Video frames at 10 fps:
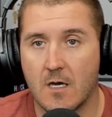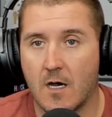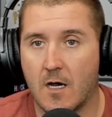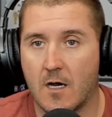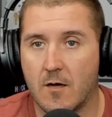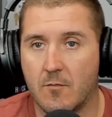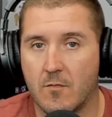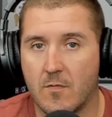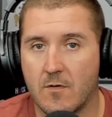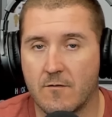
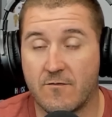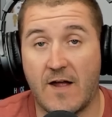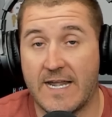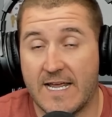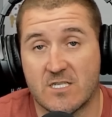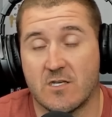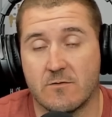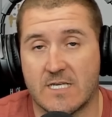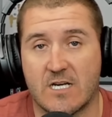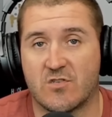Um, financially, it
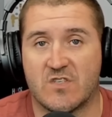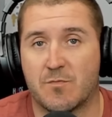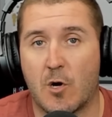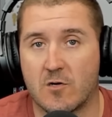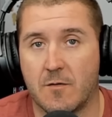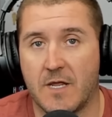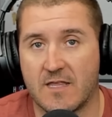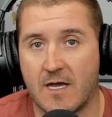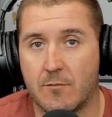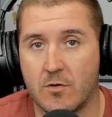was actually smarter to
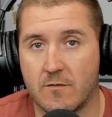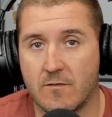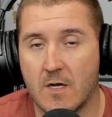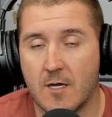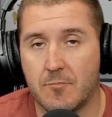make that move